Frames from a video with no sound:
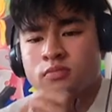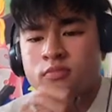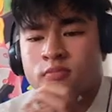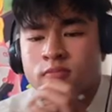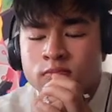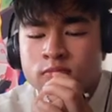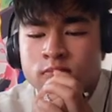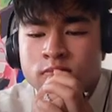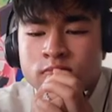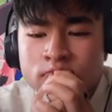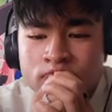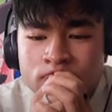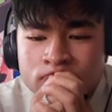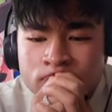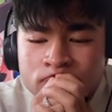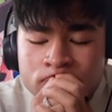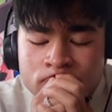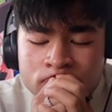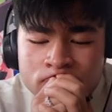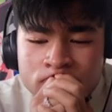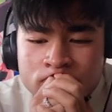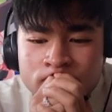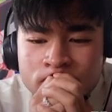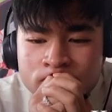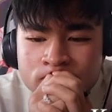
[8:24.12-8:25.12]

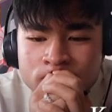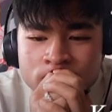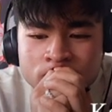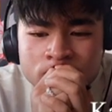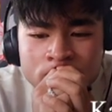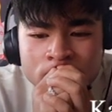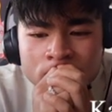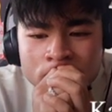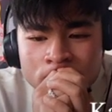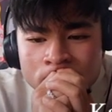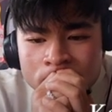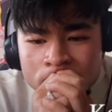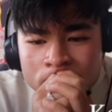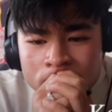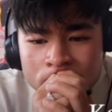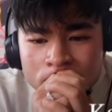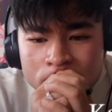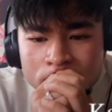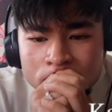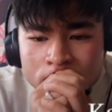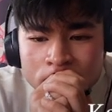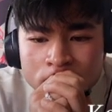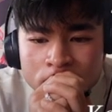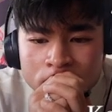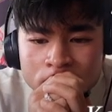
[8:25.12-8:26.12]

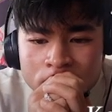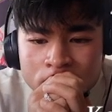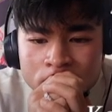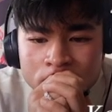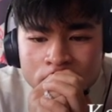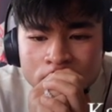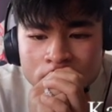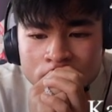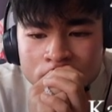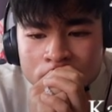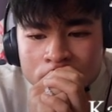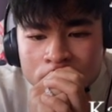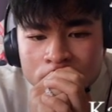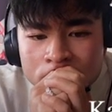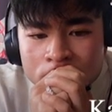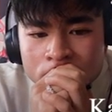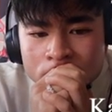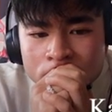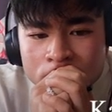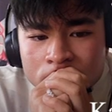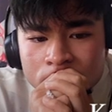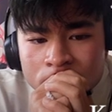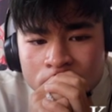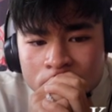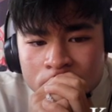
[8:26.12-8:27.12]

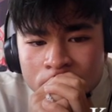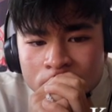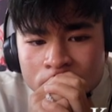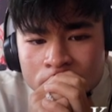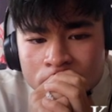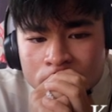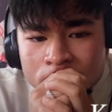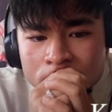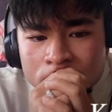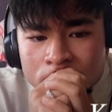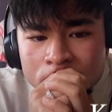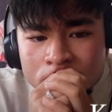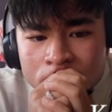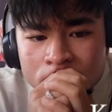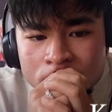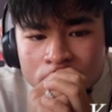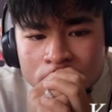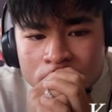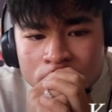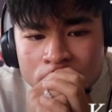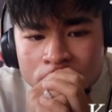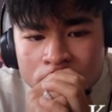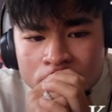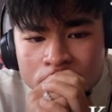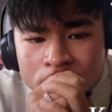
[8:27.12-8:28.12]

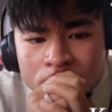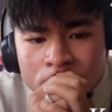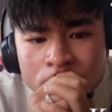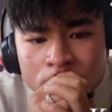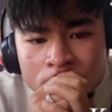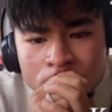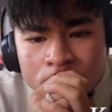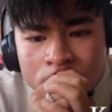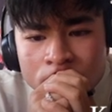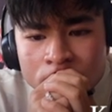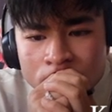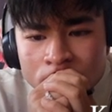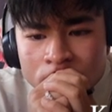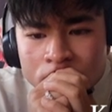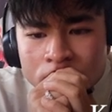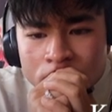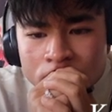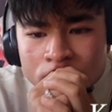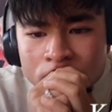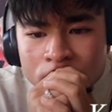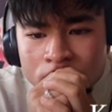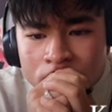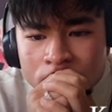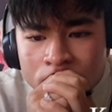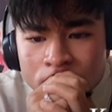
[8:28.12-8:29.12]
(silent)